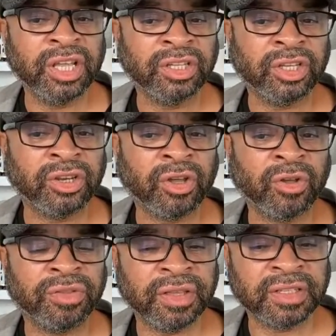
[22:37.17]

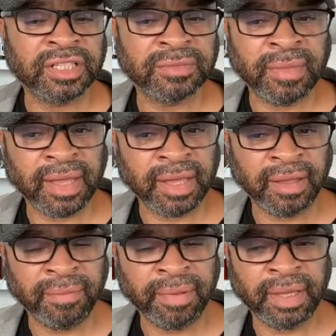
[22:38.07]
this may
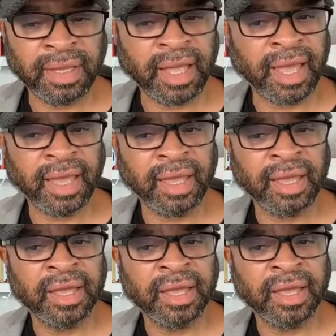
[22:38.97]
be